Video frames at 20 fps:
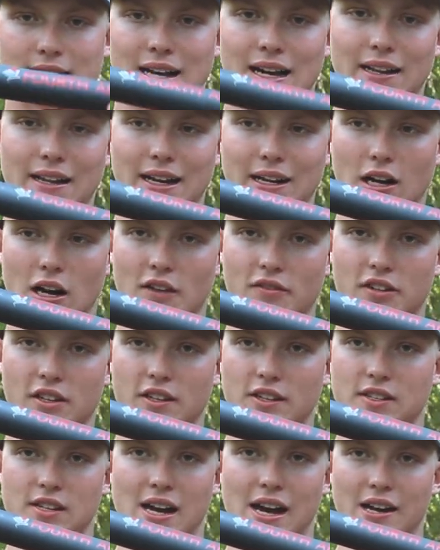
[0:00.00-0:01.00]
not like off to
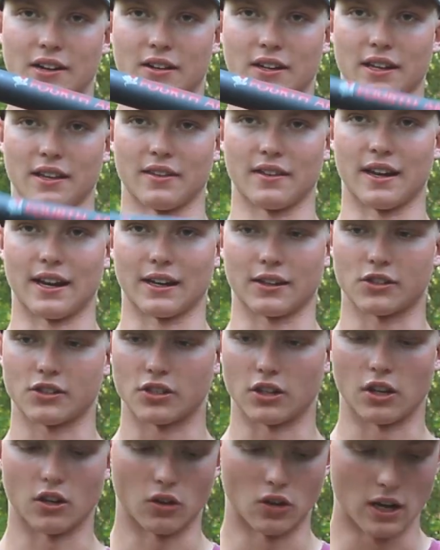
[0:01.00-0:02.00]
the side or anything.
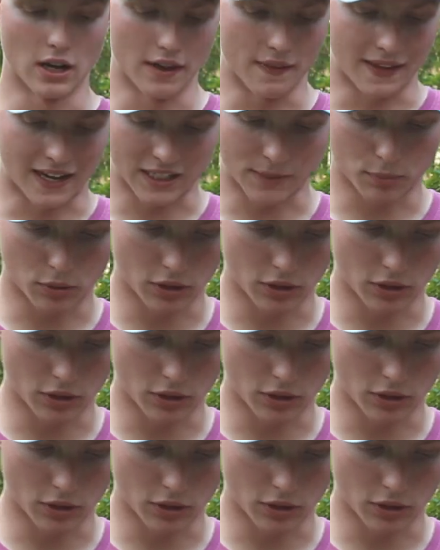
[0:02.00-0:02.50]
So that's